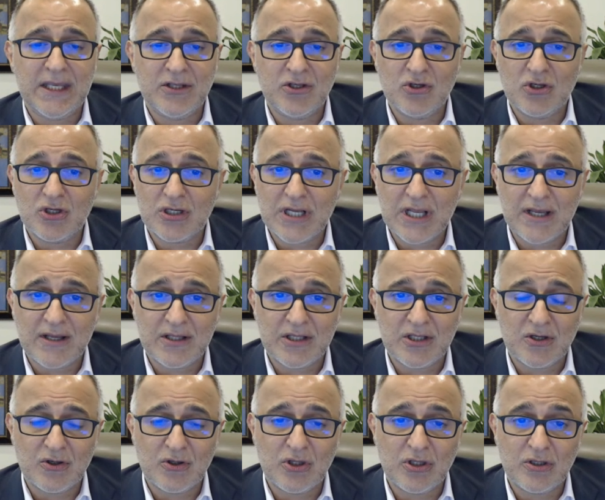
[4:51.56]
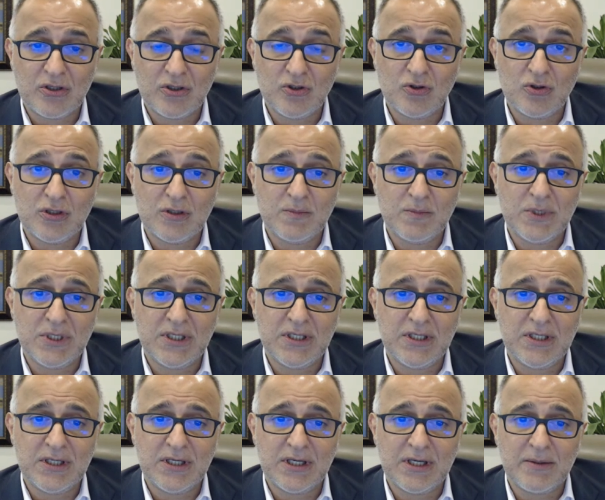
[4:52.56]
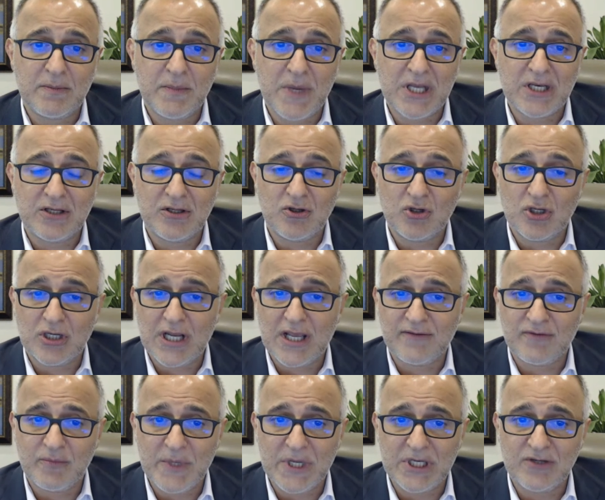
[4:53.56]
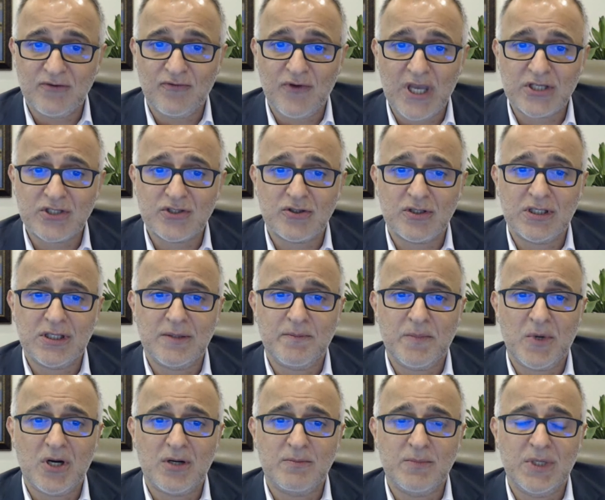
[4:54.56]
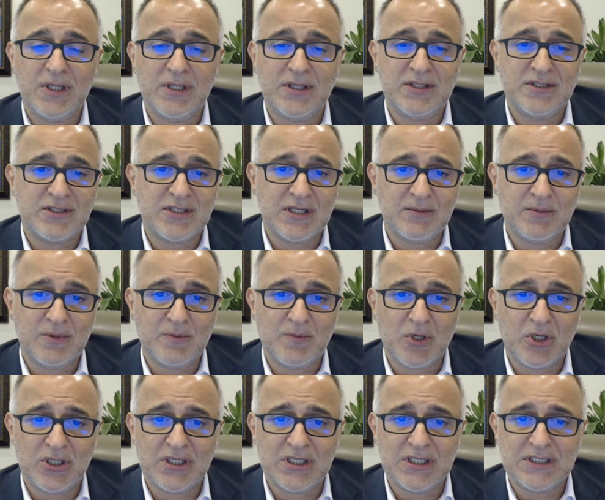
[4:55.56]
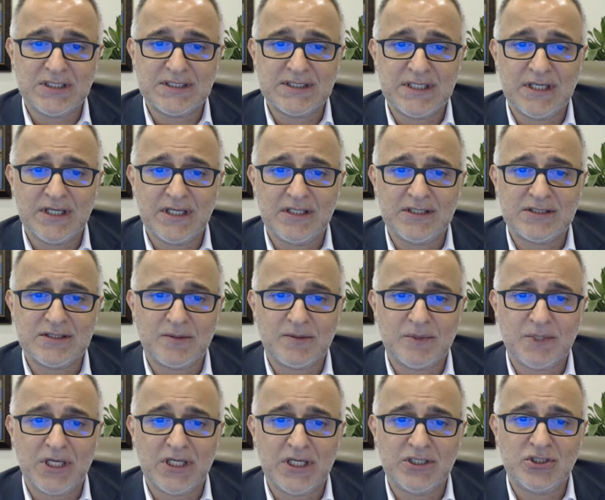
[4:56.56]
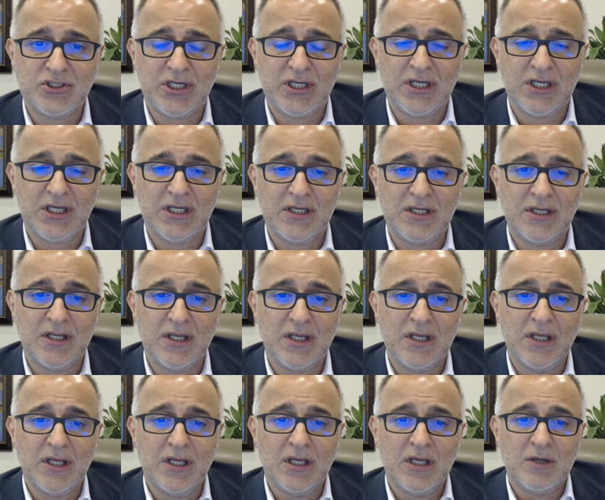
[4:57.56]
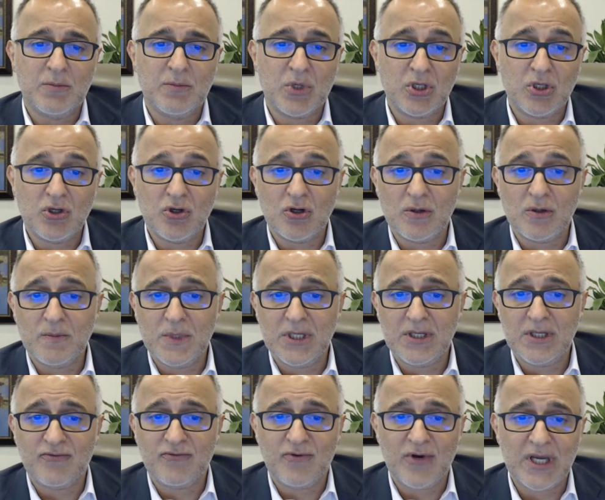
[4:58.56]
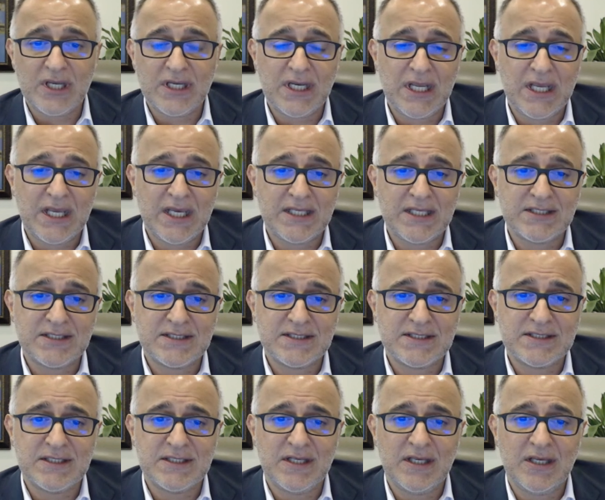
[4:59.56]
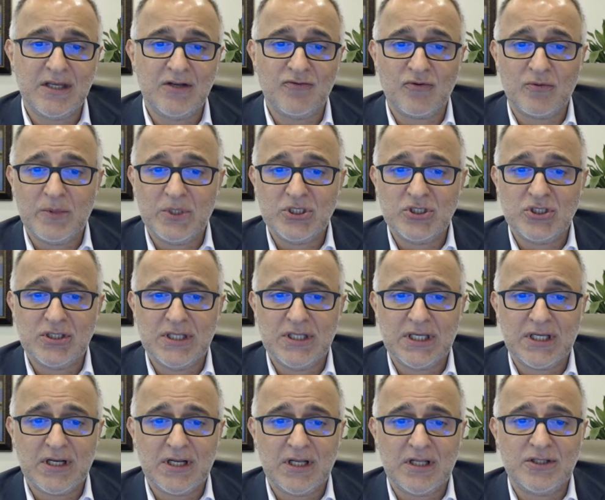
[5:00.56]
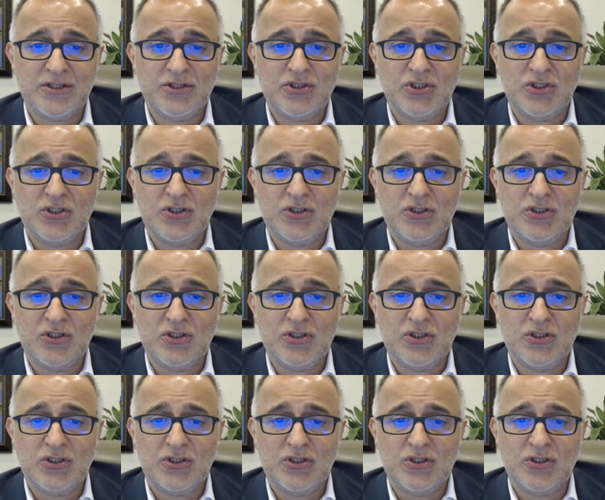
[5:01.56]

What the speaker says: You could have a manufacturing department. There's going to be marketing and sales, supply chain, procurement, finance, information technology,